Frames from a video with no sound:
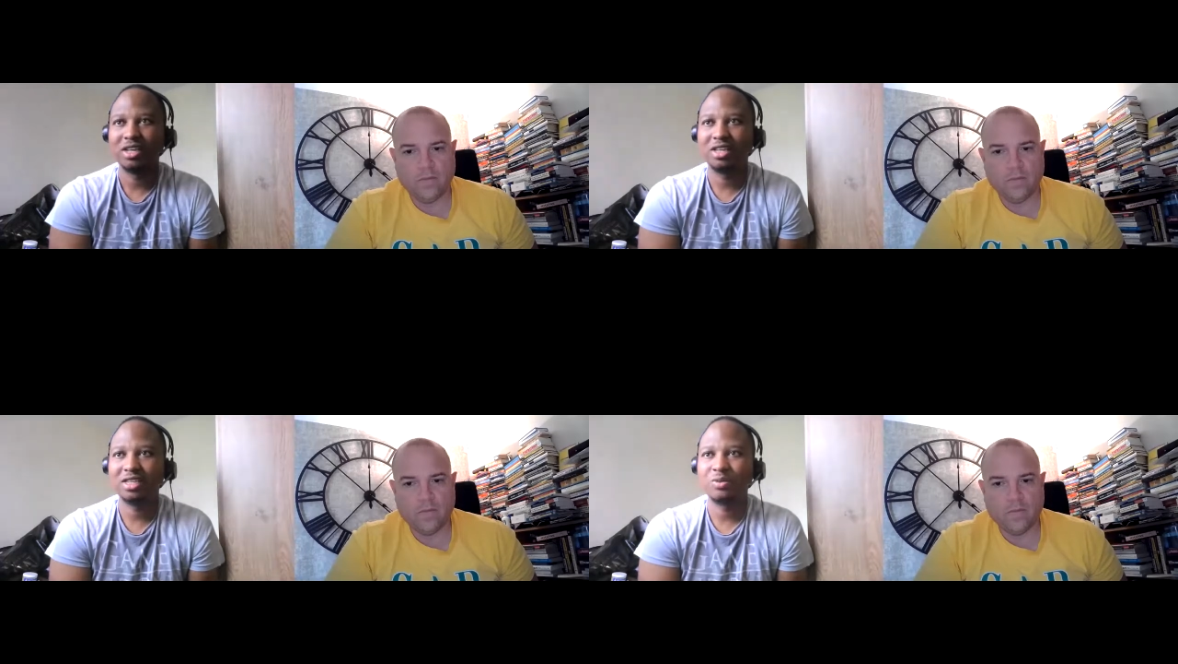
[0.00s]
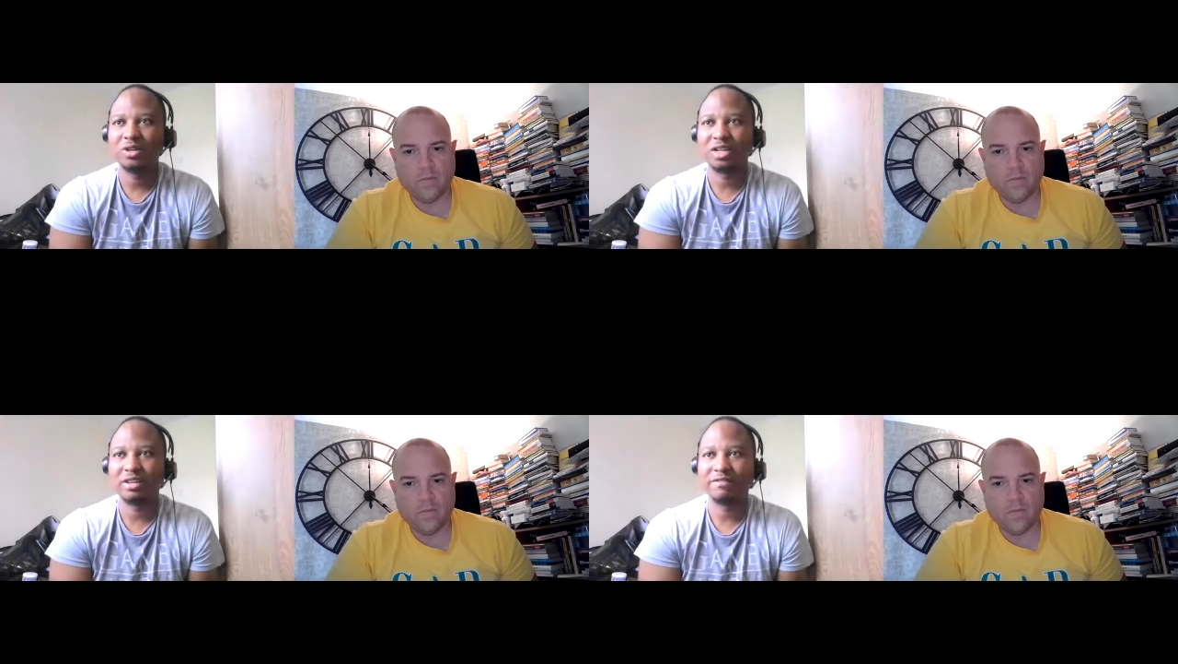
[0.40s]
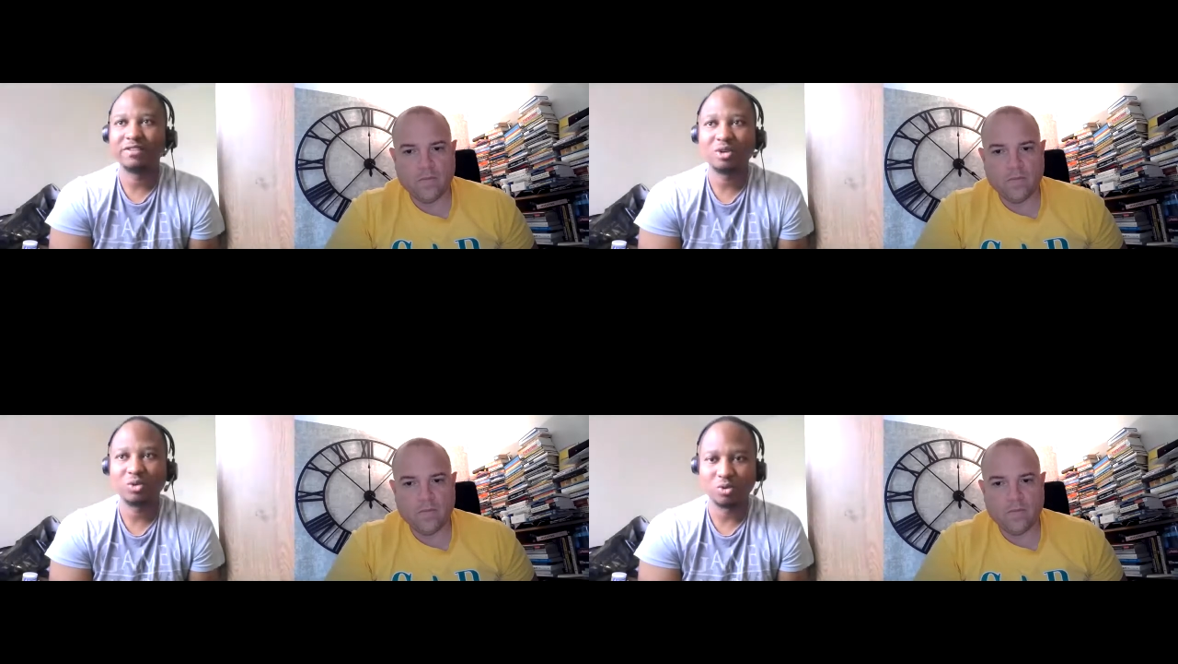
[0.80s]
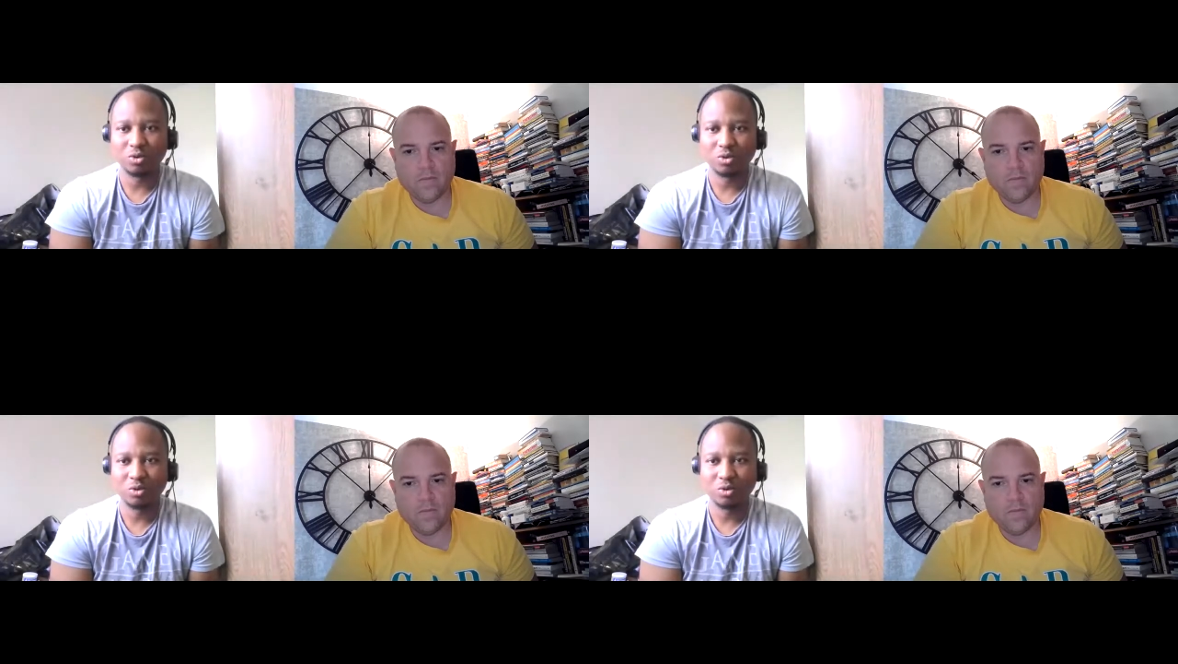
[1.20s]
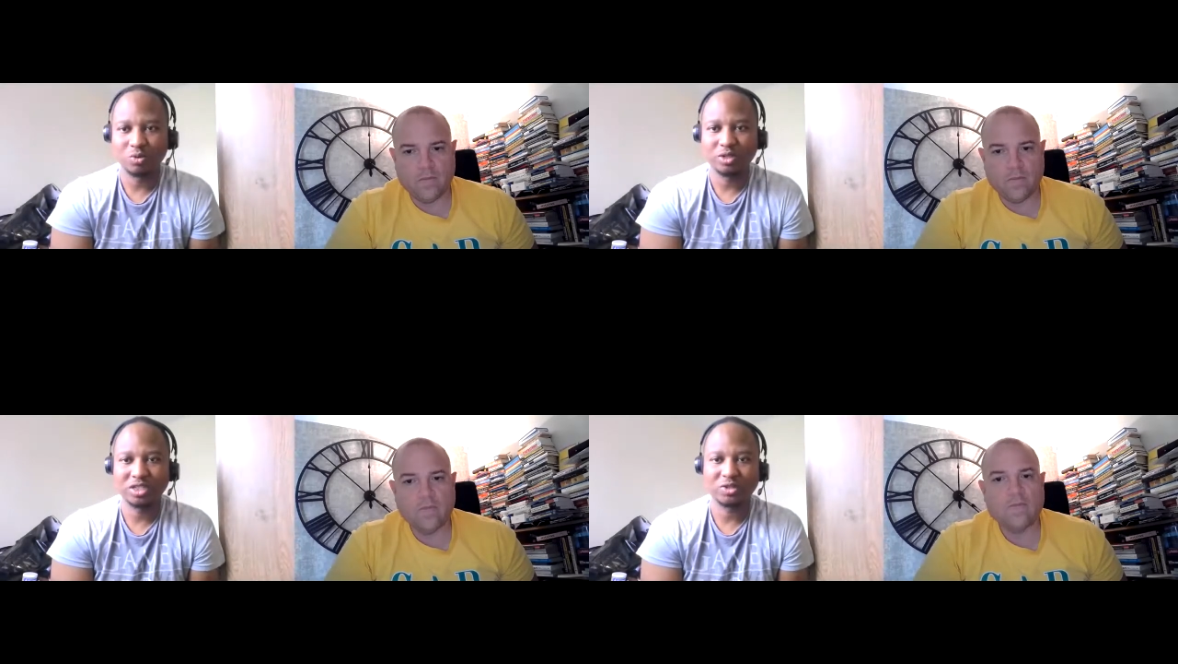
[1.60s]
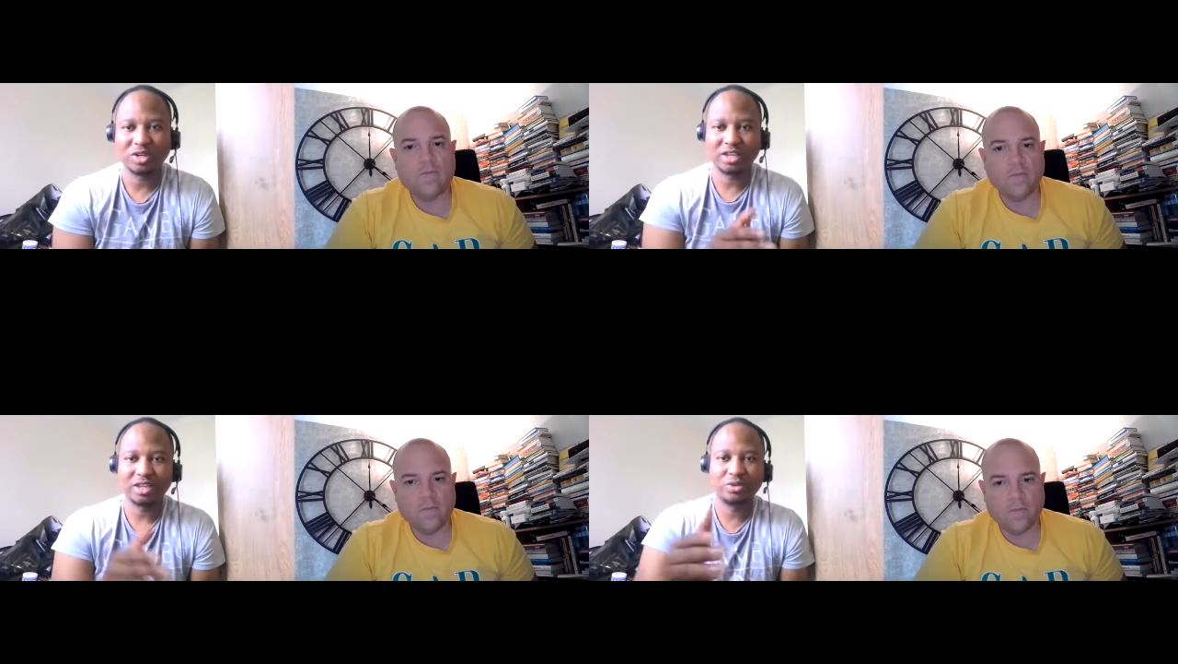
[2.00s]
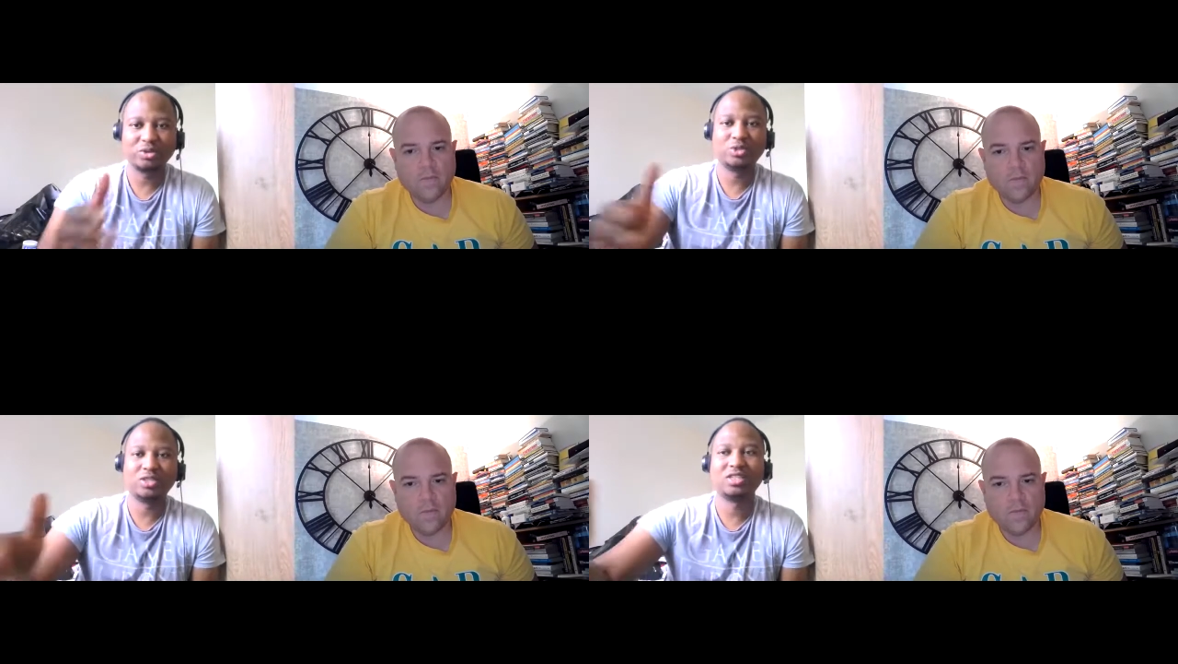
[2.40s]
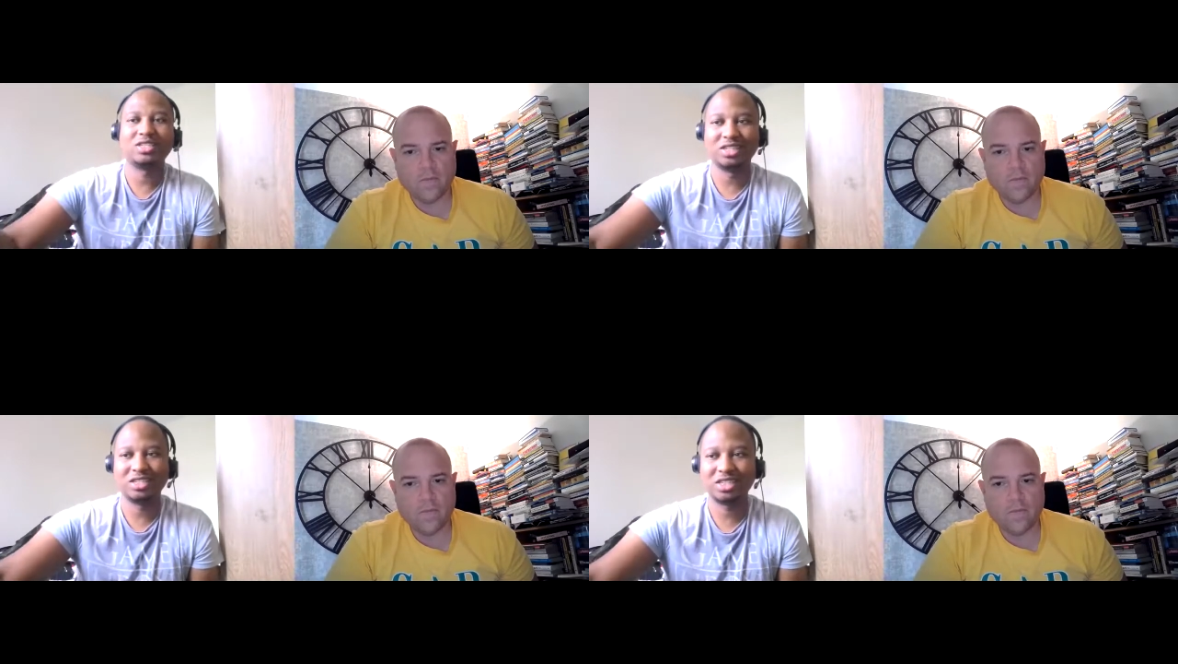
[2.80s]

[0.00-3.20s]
Speaker 1: It's more like a vehicle which is gonna get you to your destination.